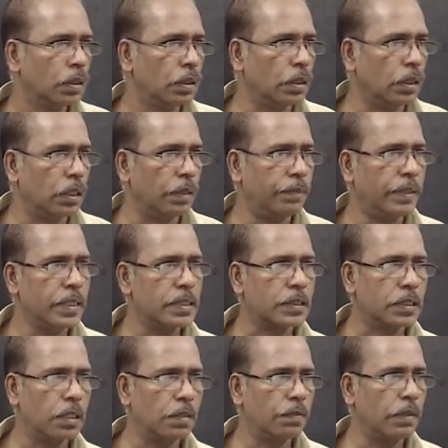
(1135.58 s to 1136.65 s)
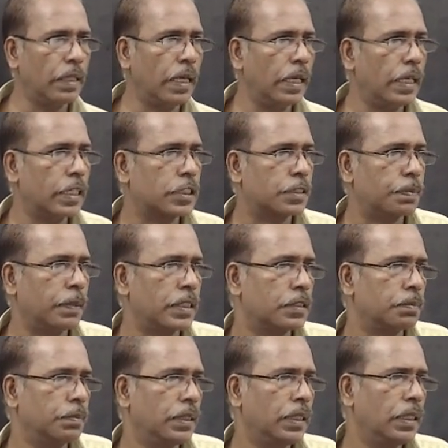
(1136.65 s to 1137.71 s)
F dash of ax plus
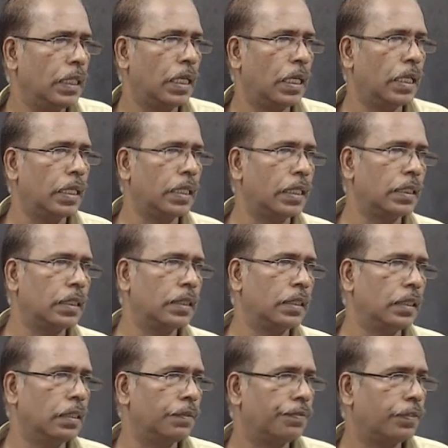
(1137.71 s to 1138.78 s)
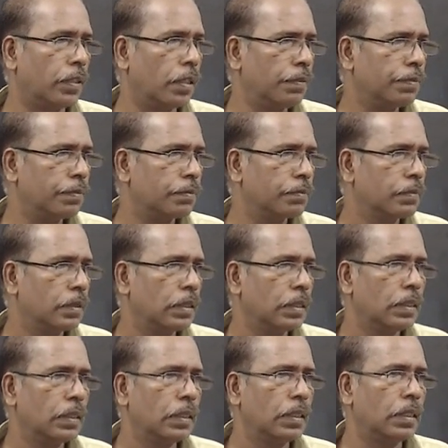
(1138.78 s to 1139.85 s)
b and f of
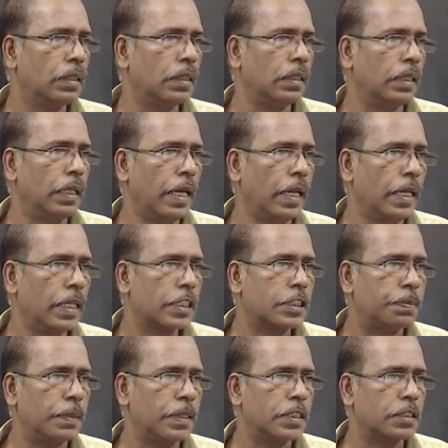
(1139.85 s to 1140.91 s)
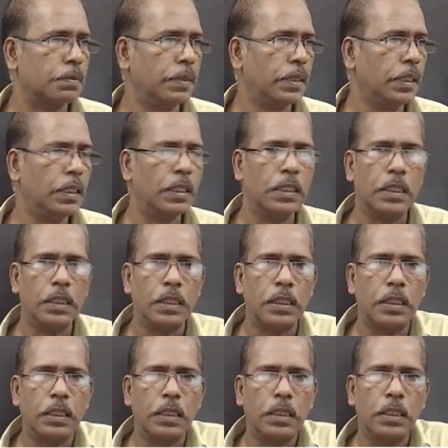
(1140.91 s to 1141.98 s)
ax plus b
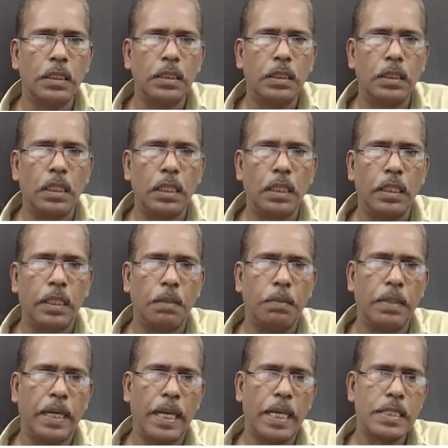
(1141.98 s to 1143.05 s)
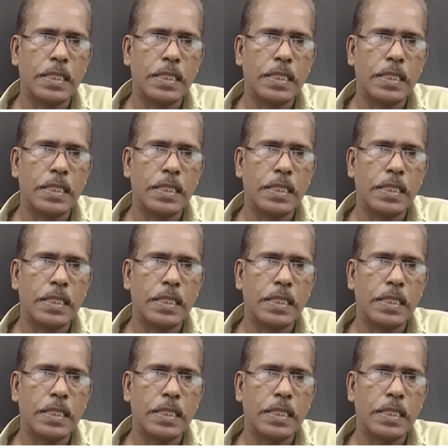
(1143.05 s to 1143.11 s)
and double dash